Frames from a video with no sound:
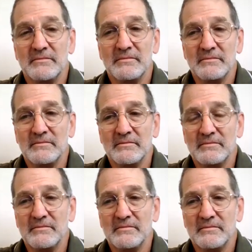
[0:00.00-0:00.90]

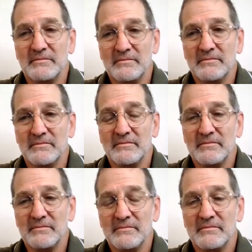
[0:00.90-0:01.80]

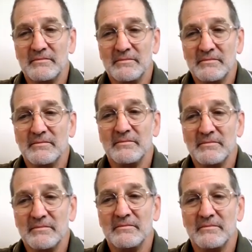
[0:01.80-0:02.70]

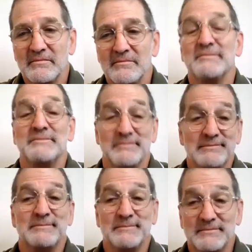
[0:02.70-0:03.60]

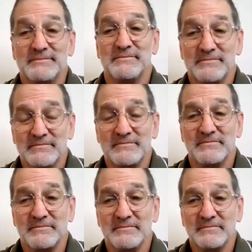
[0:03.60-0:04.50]

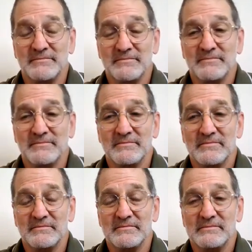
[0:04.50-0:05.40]

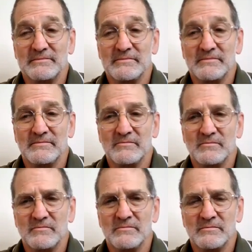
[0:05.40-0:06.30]

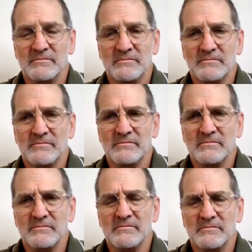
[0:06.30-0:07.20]

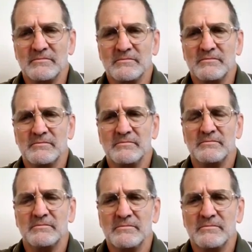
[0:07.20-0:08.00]
(silent)